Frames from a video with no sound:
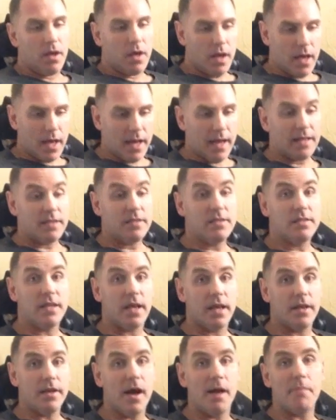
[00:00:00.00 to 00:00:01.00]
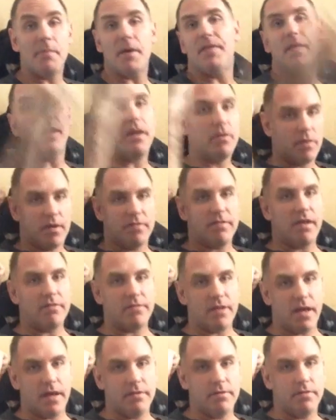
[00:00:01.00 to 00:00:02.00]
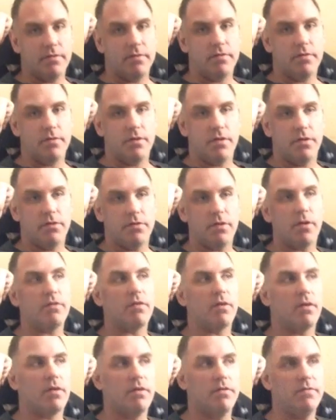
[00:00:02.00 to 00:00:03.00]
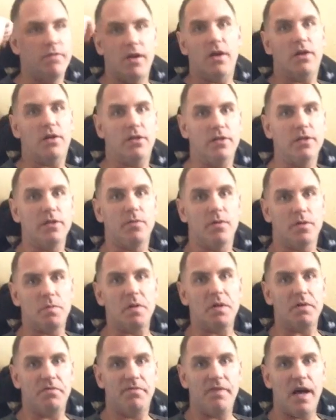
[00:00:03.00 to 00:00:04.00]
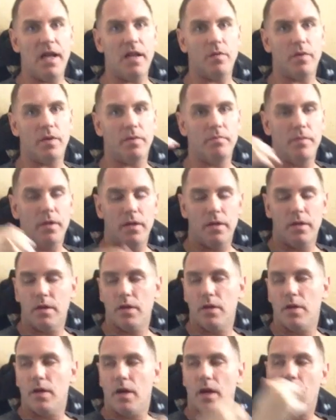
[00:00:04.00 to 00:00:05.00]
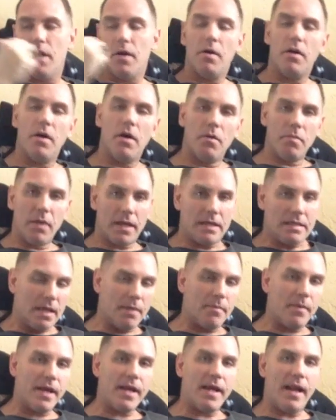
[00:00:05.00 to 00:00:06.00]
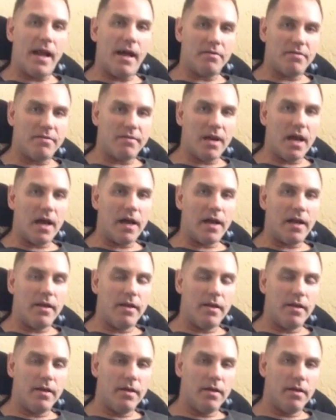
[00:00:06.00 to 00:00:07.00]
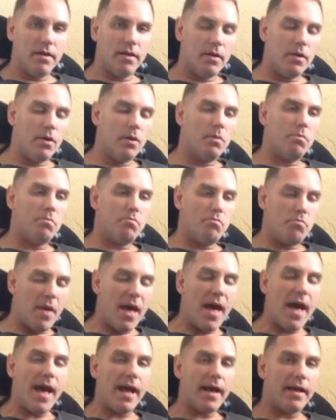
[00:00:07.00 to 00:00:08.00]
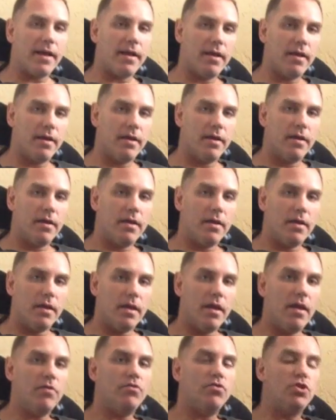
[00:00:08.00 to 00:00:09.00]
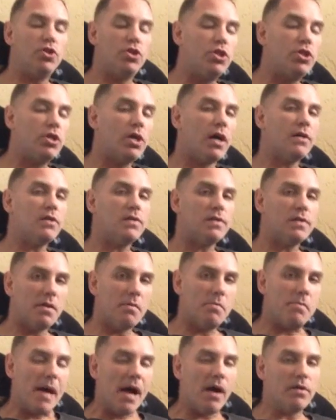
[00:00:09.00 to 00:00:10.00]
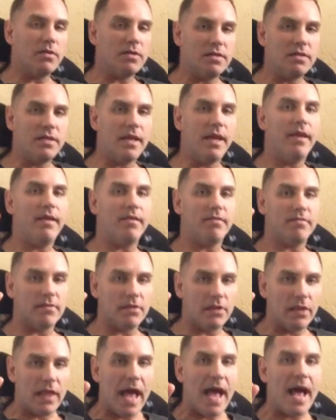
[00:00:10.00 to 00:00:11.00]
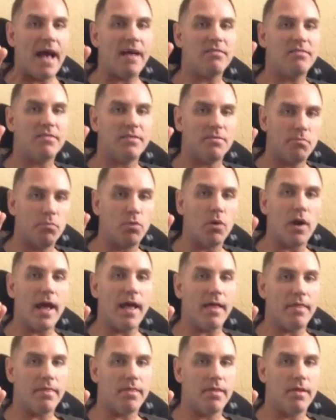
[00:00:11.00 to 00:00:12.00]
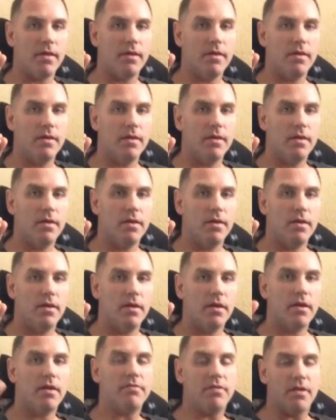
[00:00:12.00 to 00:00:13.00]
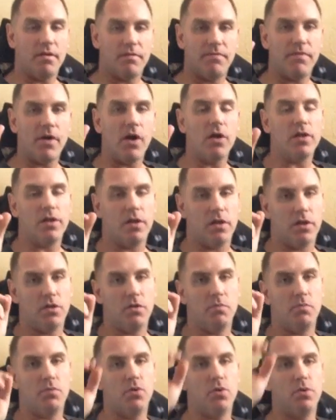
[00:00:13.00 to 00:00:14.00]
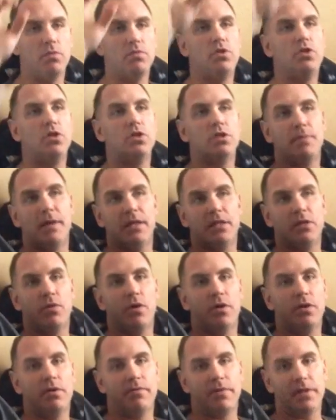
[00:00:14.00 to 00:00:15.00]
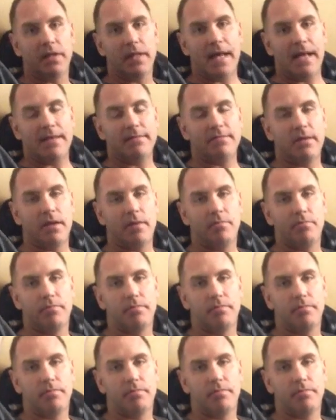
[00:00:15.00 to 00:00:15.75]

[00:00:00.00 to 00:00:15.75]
And I stand up, and then he runs outside. So this dog clearly wants me to follow him. By the time I get outside, Beck is just about to take his last breath because he had fallen into the pool and was just about to go under for the last time.